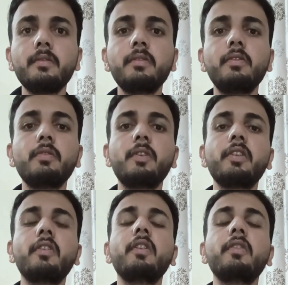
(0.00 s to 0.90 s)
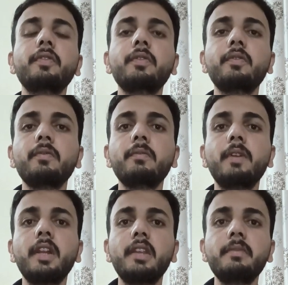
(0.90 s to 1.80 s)
Good morning, all of you.
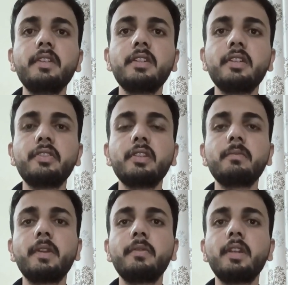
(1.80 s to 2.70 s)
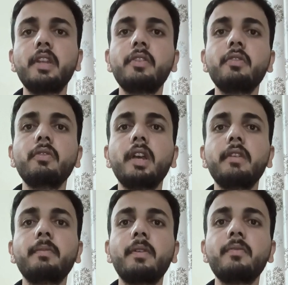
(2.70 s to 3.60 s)
My name is Chand Praveen Nandev. I
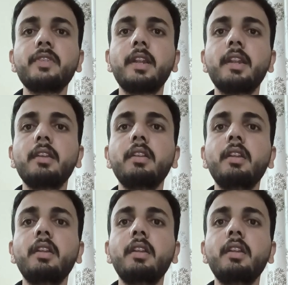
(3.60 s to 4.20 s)
am from Jalna.